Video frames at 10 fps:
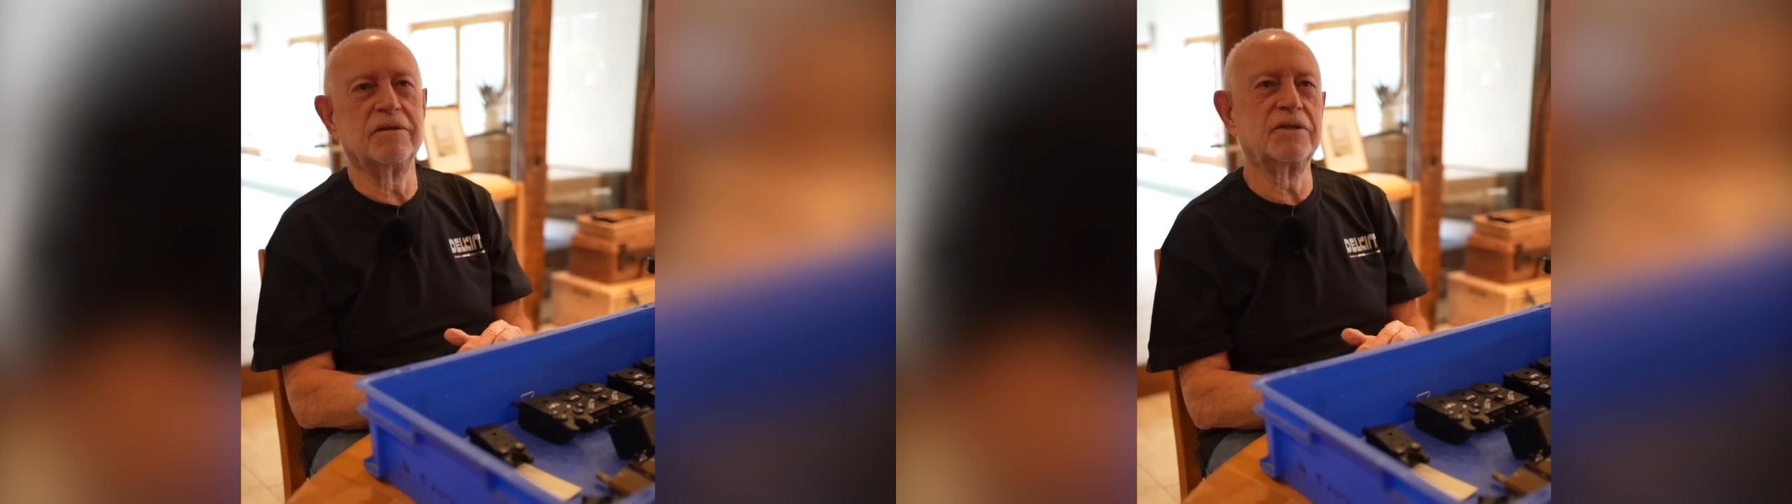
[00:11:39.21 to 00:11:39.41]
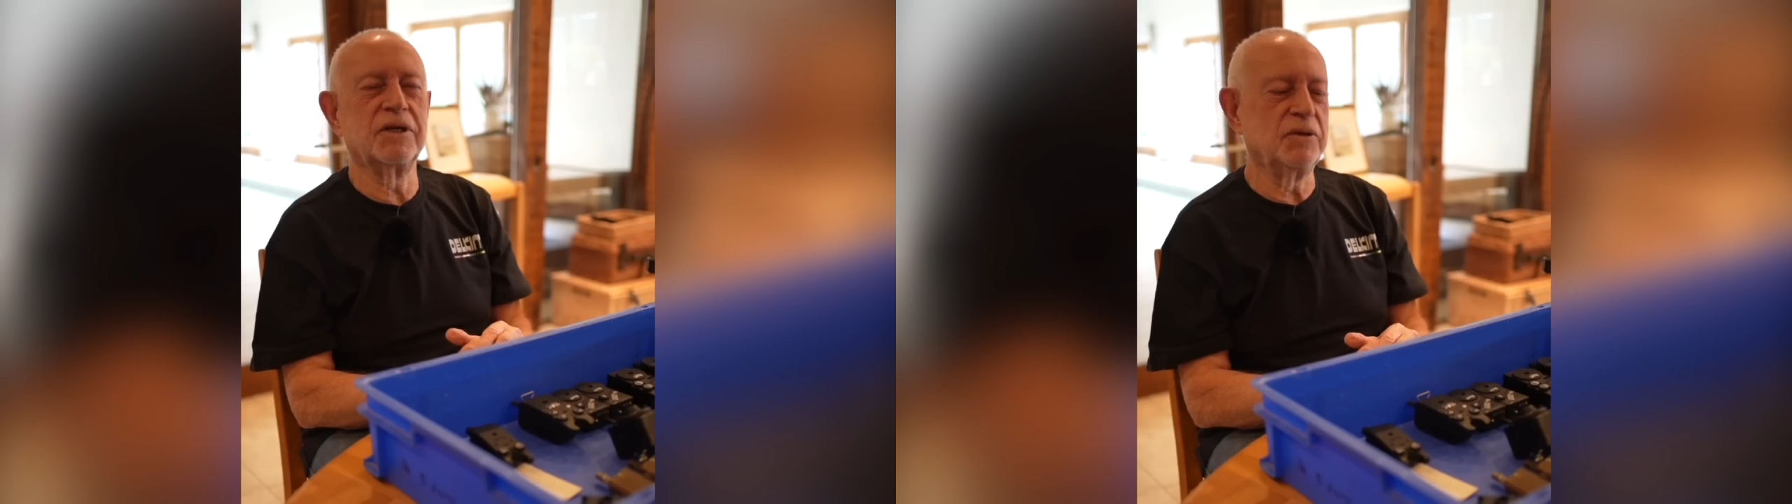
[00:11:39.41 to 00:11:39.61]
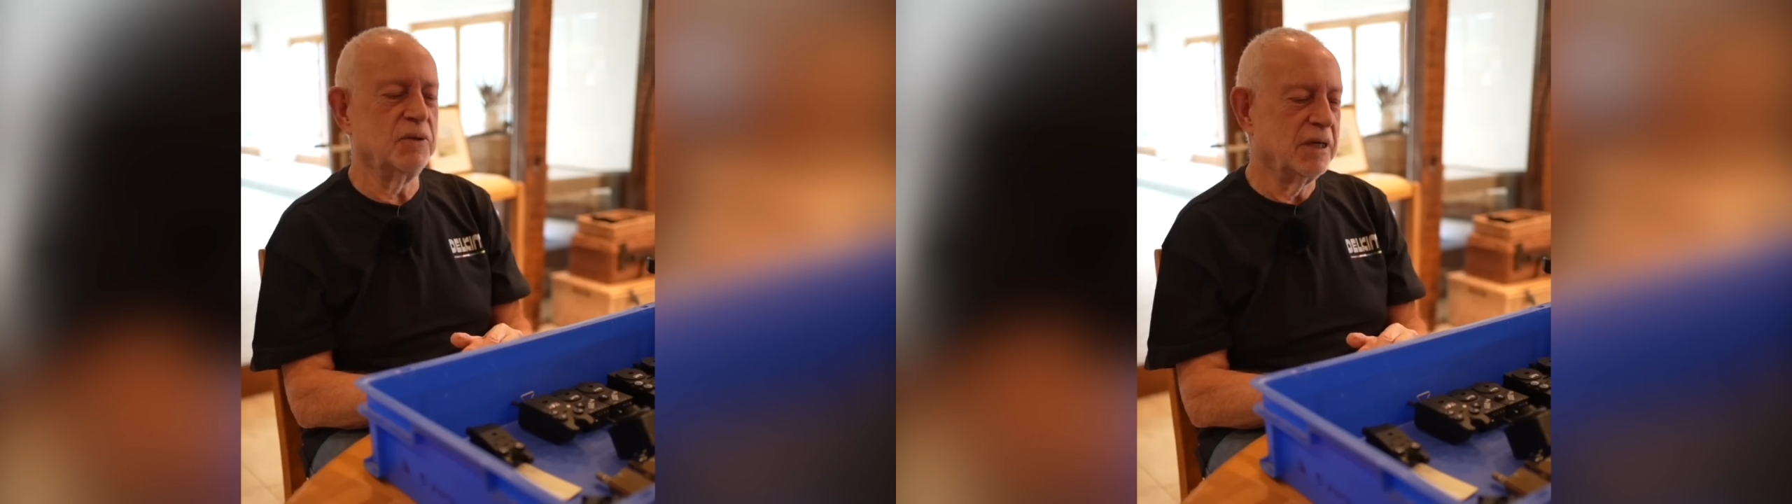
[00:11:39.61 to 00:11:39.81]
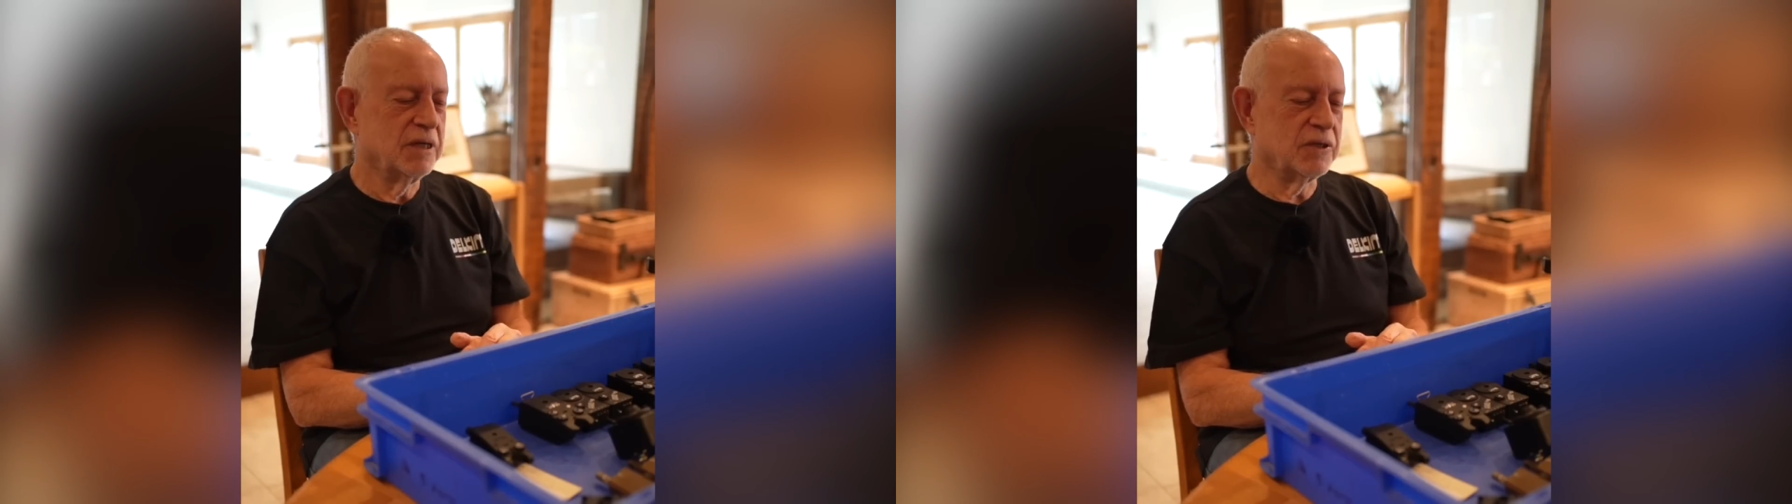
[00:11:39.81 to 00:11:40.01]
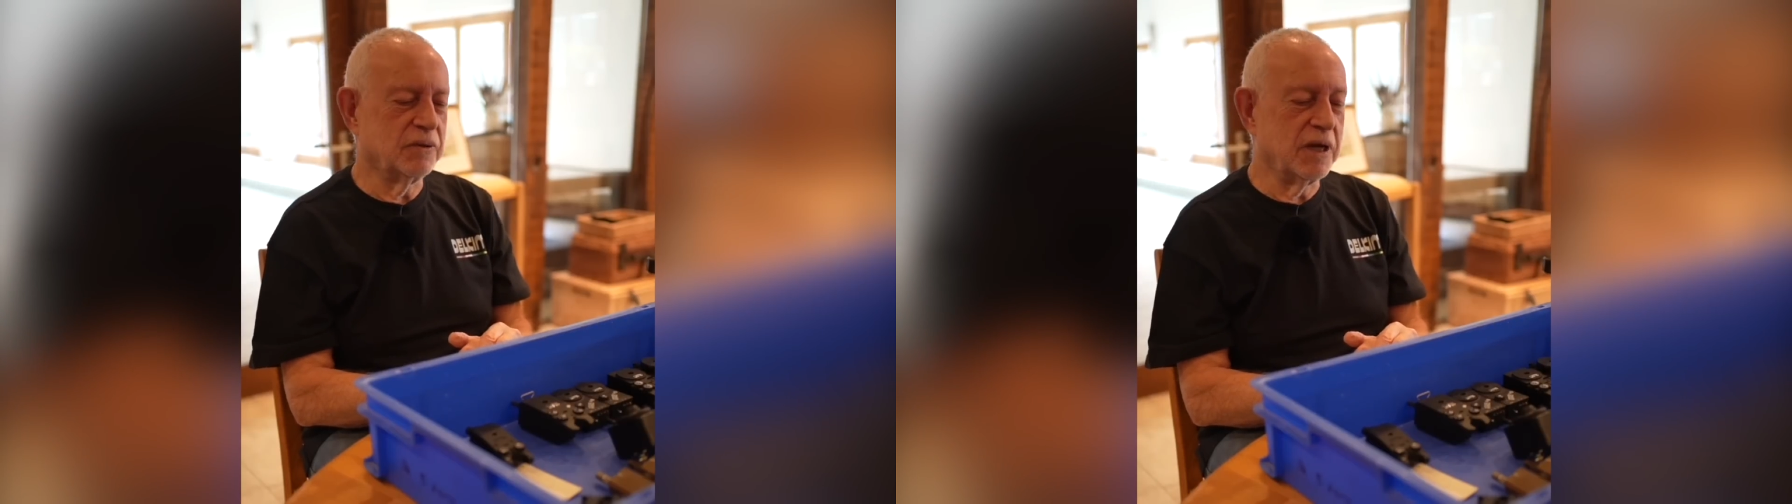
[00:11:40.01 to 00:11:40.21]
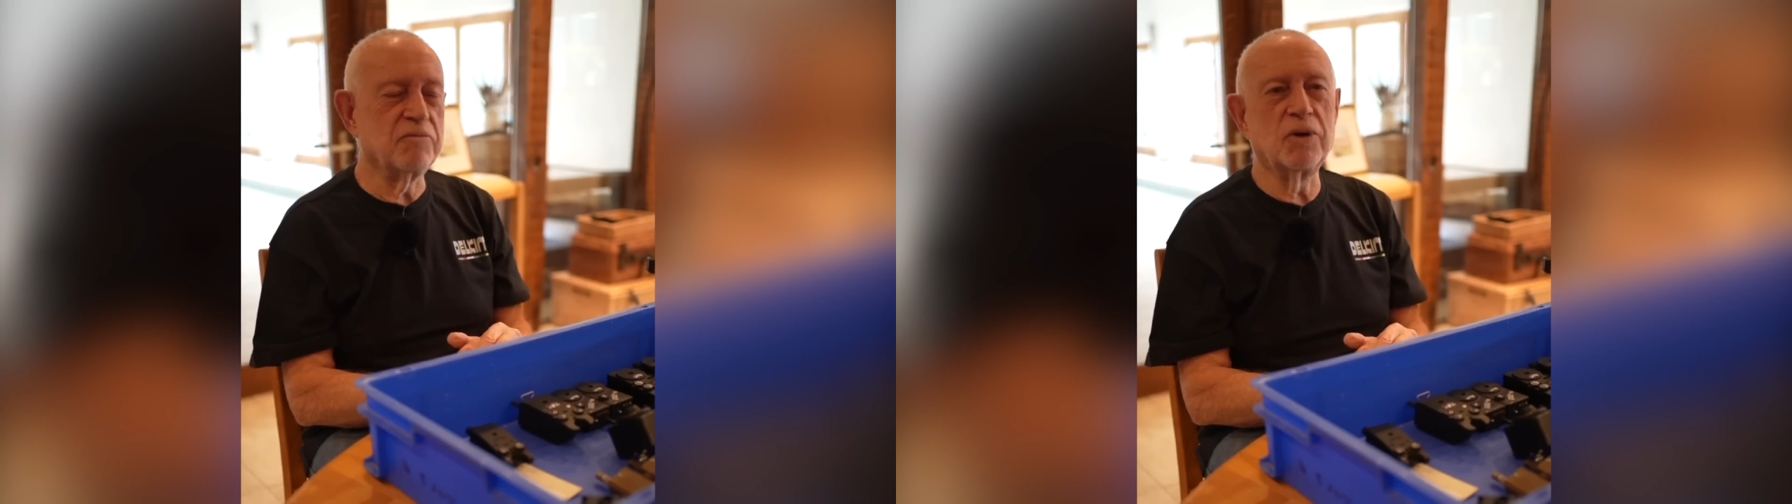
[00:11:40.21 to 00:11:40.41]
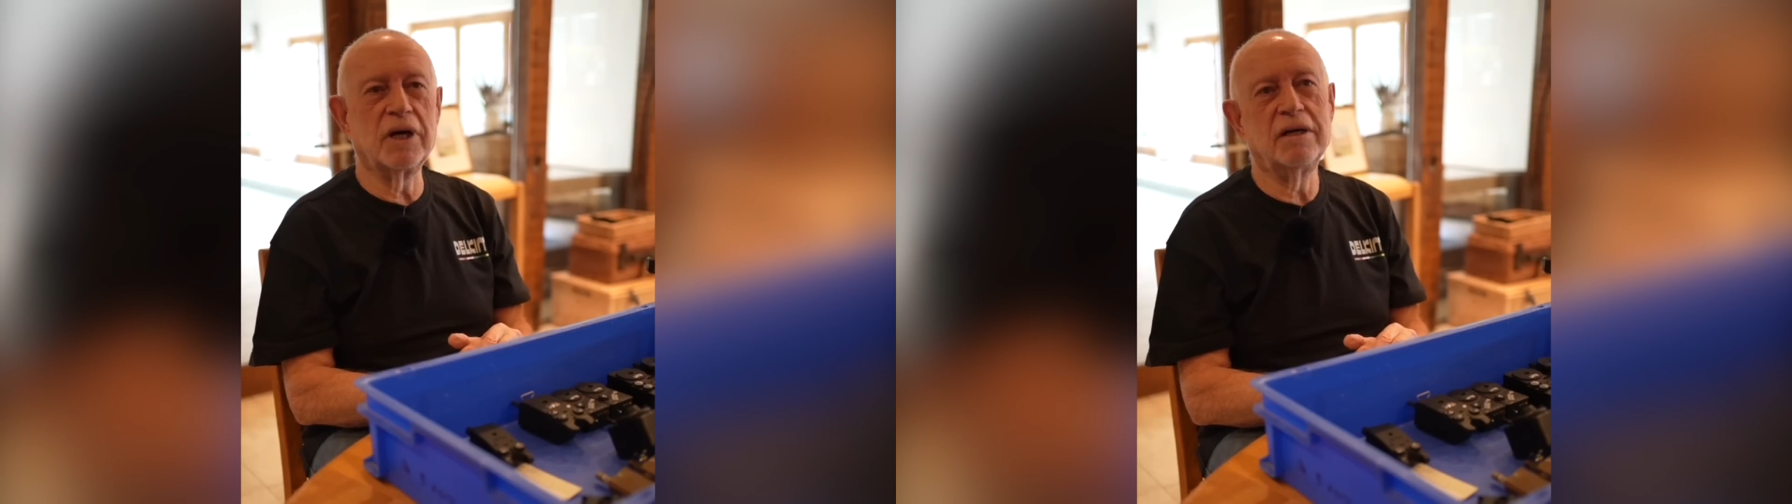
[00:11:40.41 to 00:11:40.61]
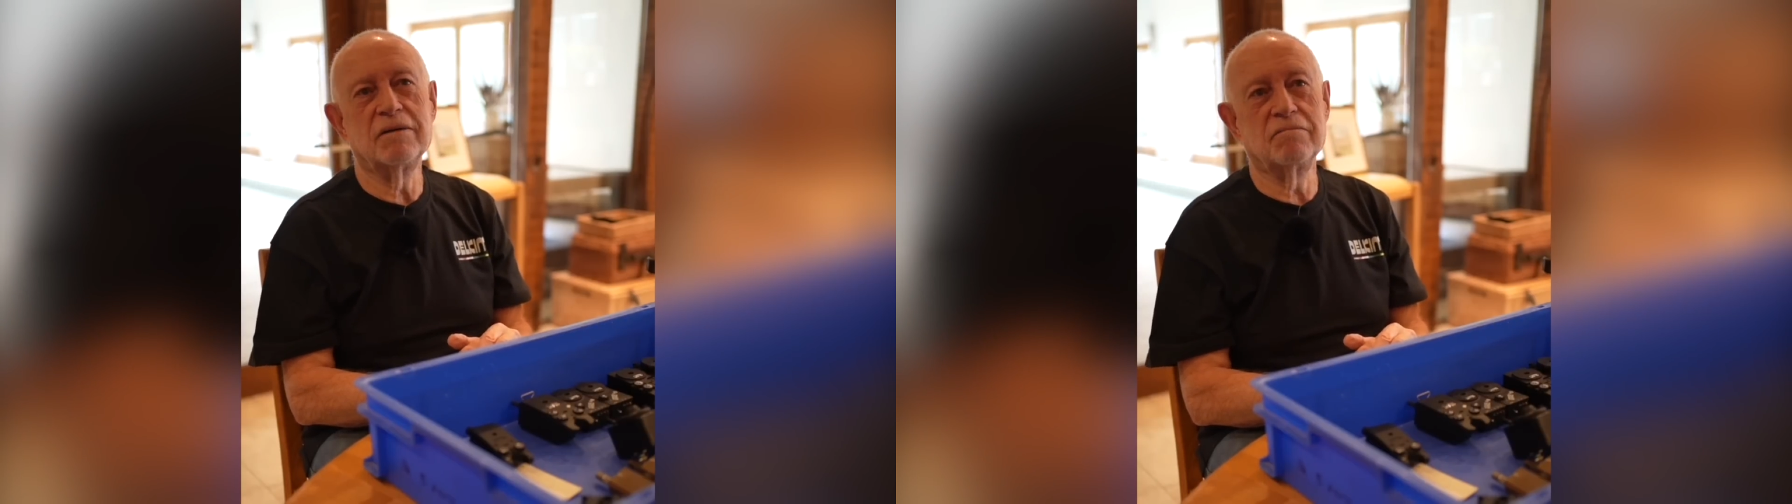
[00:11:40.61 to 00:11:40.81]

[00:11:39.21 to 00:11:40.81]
to give my